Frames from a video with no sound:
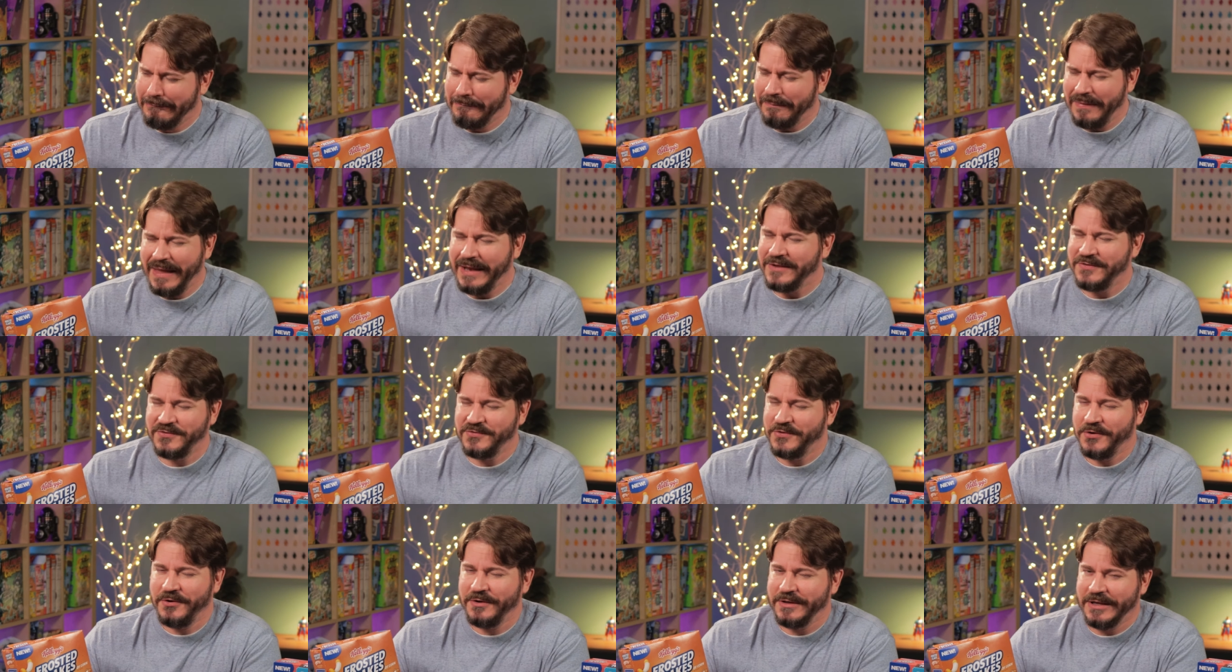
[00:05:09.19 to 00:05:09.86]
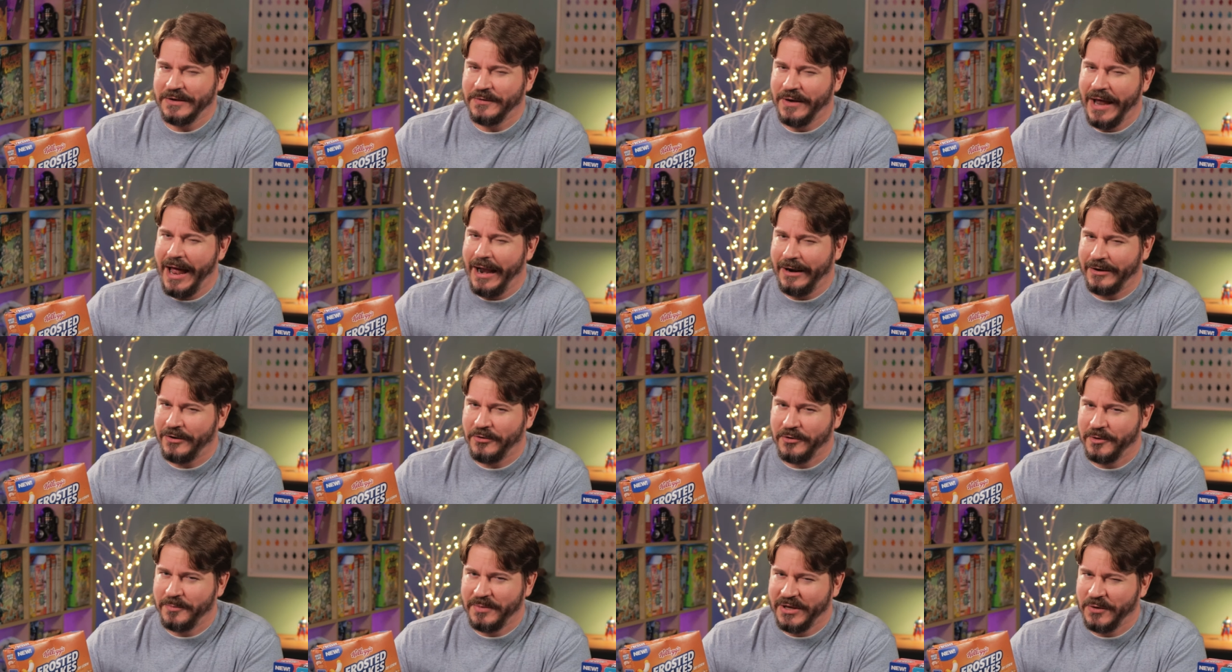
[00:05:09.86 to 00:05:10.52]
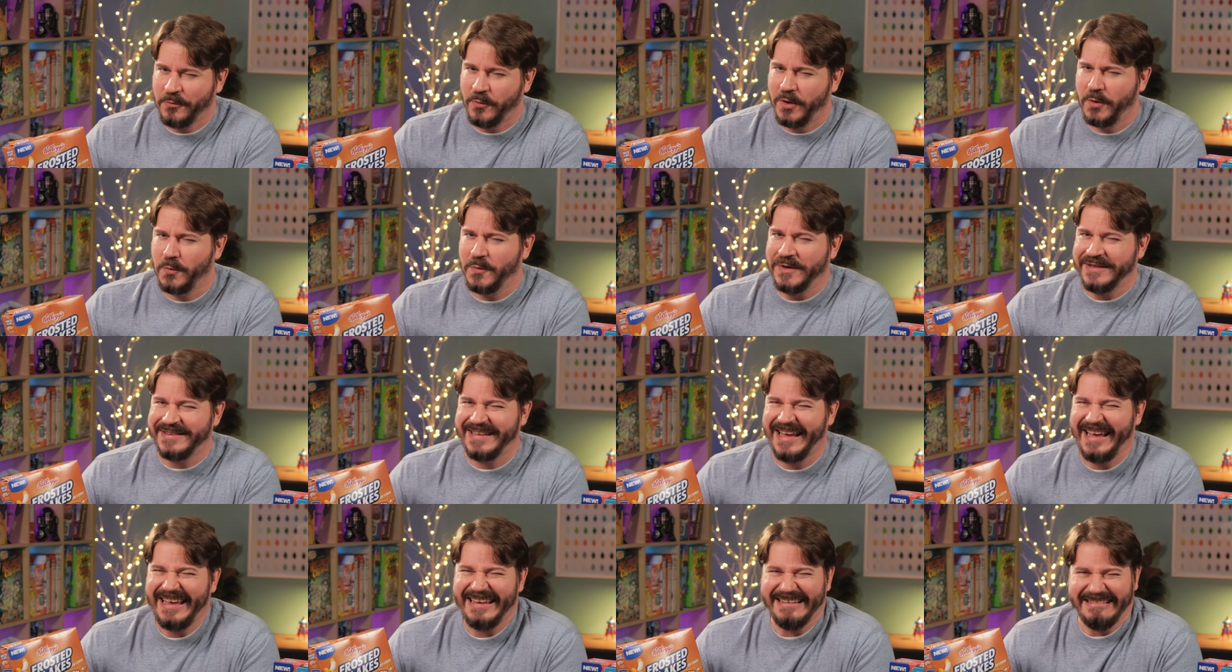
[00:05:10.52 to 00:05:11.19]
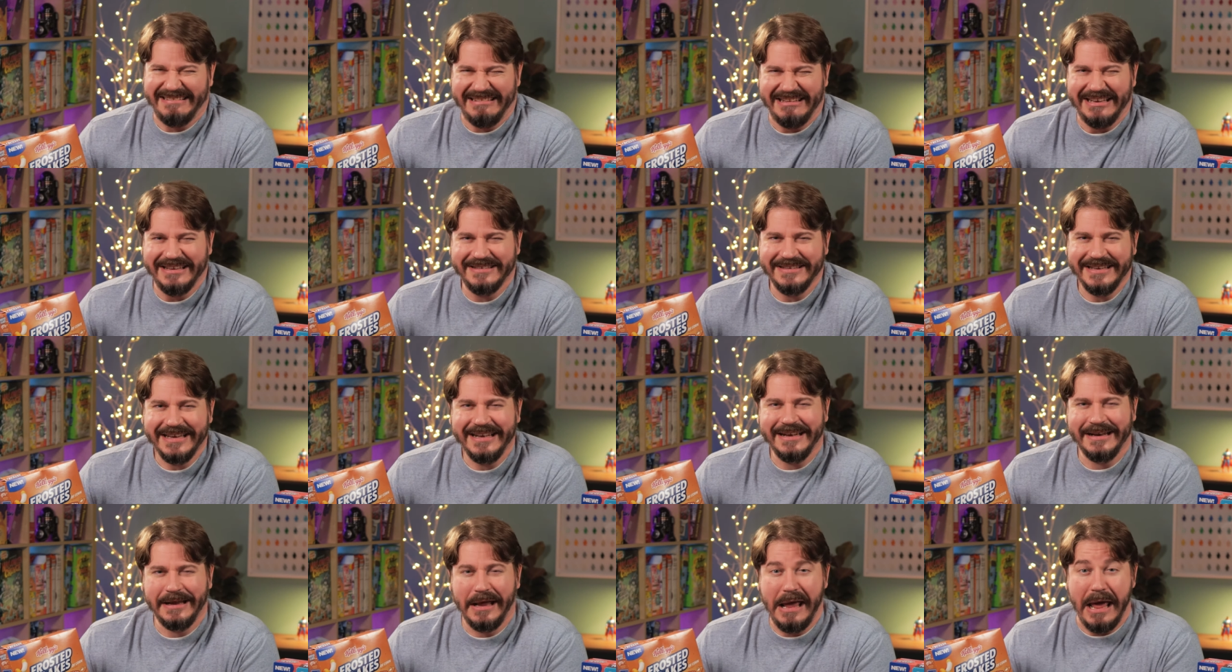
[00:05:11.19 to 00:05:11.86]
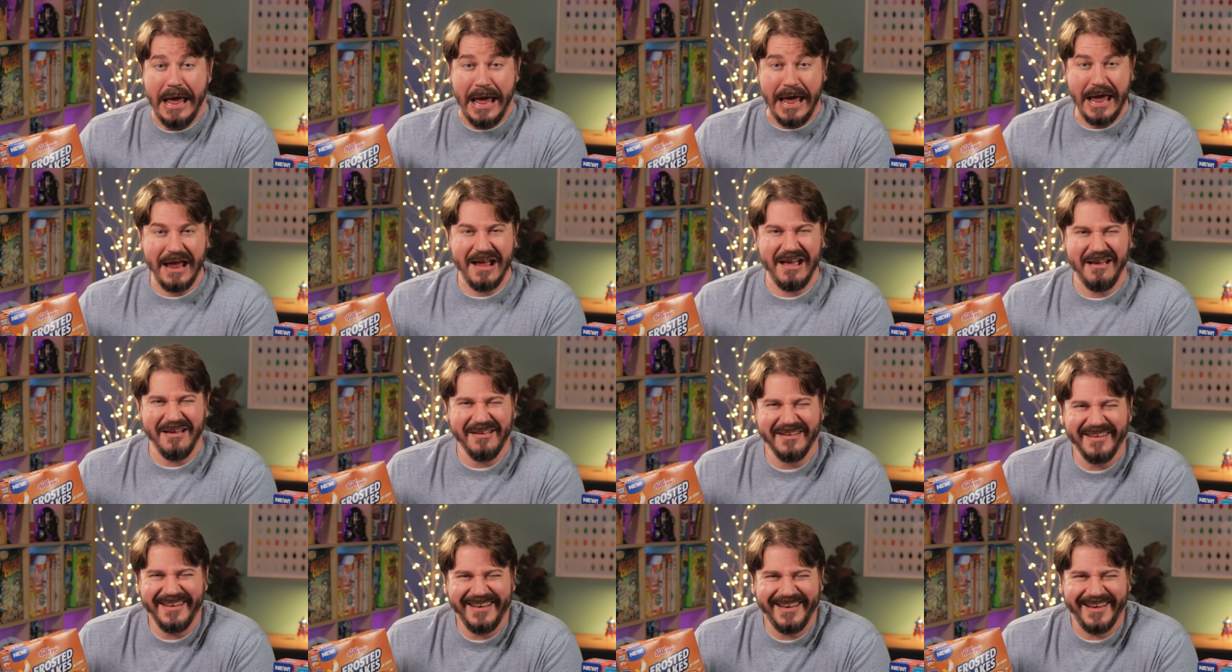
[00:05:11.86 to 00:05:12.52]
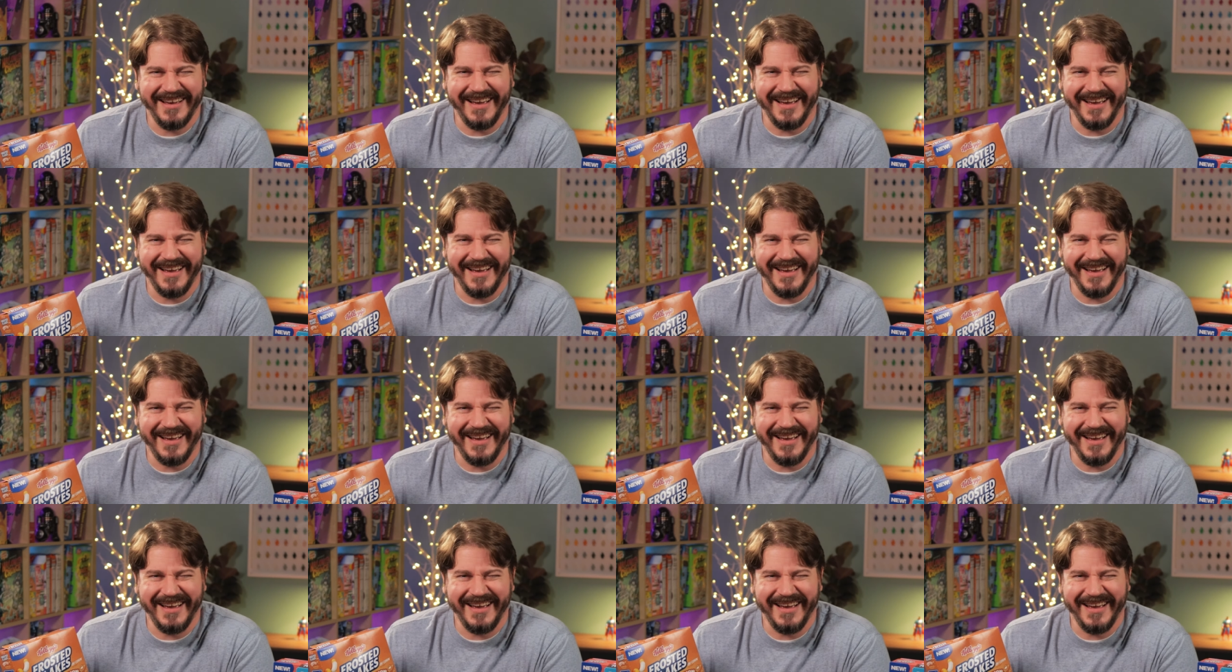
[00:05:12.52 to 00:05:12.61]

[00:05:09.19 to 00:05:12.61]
That's certainly not going to be what we taste, is it? Egg?